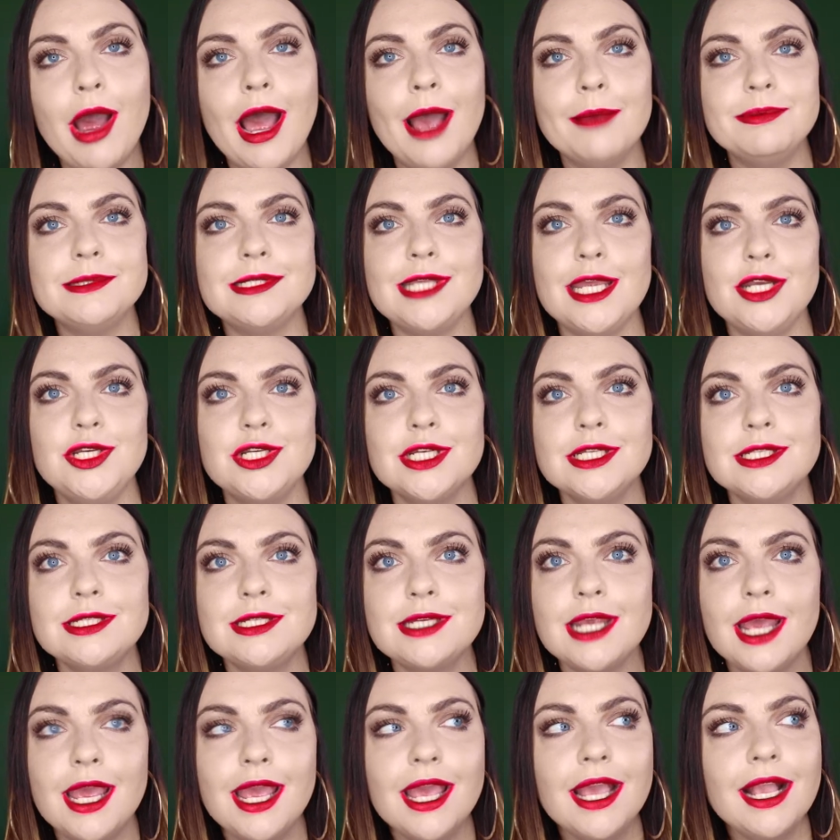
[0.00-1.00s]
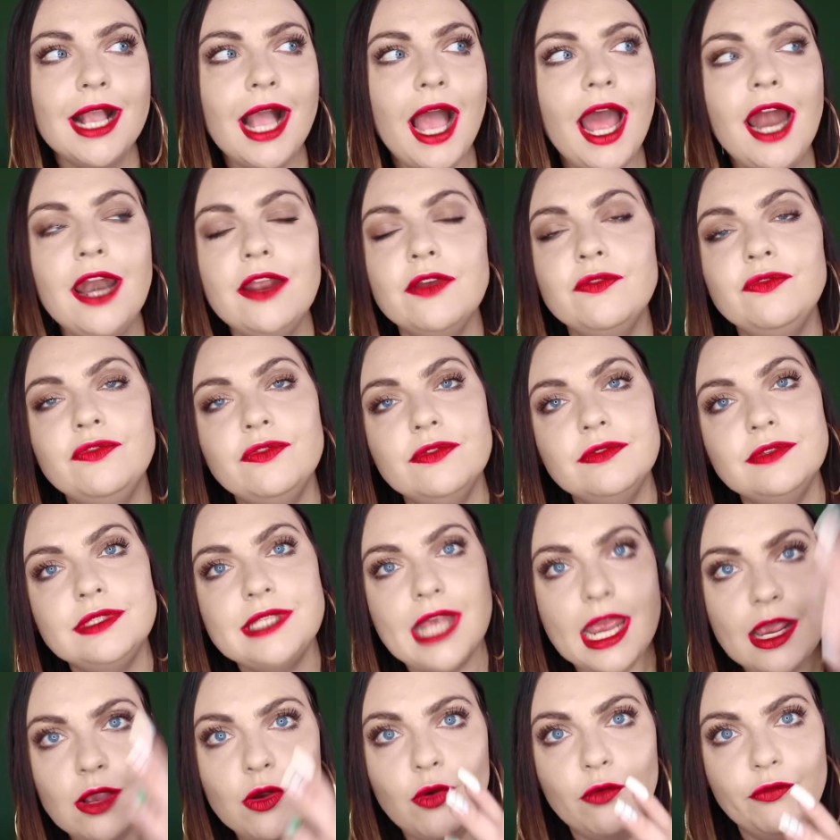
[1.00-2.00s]
wipes, they just kind of
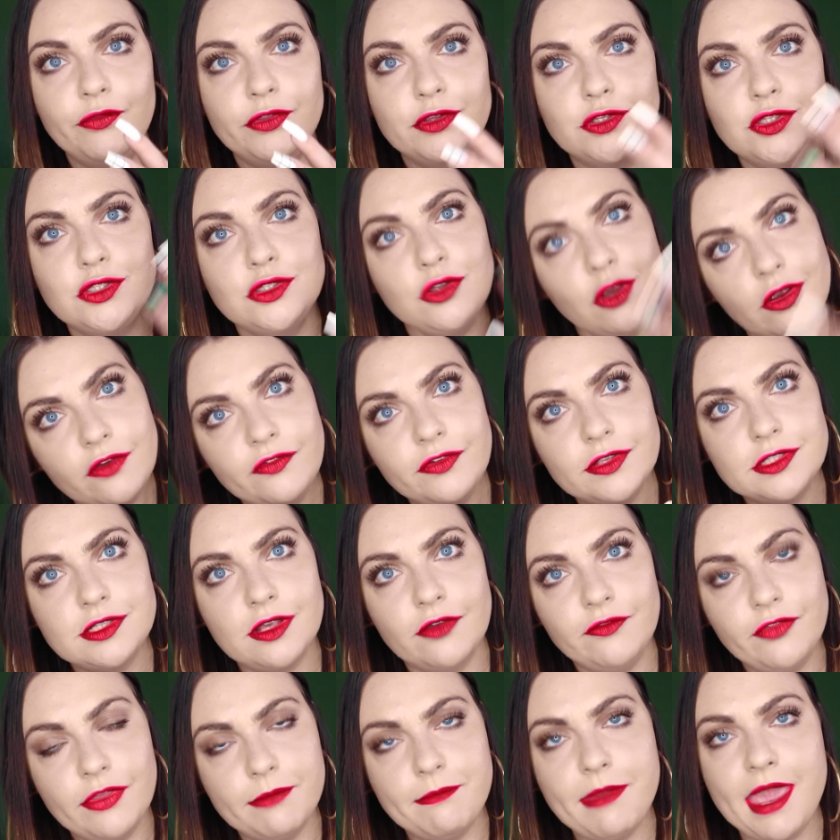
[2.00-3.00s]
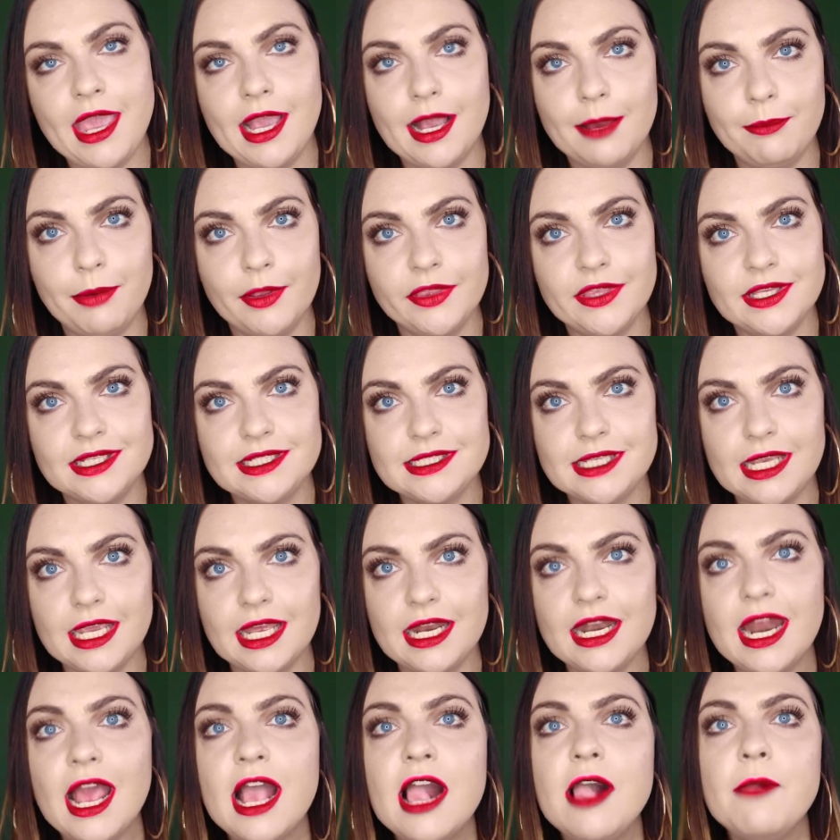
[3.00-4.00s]
take off the surface of the makeup on the
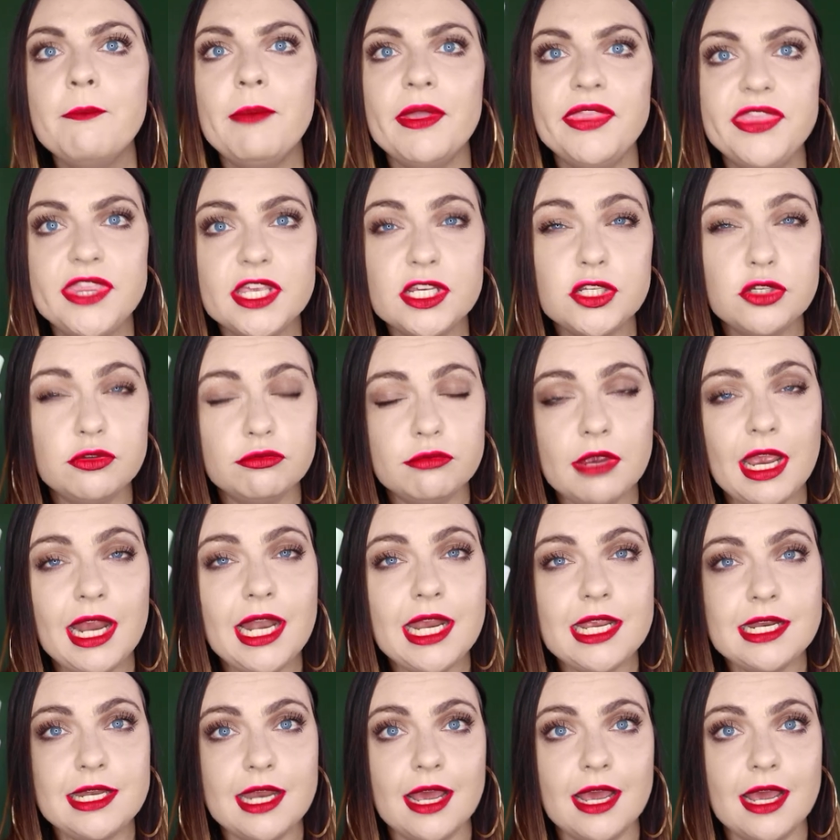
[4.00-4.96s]
skin, but this really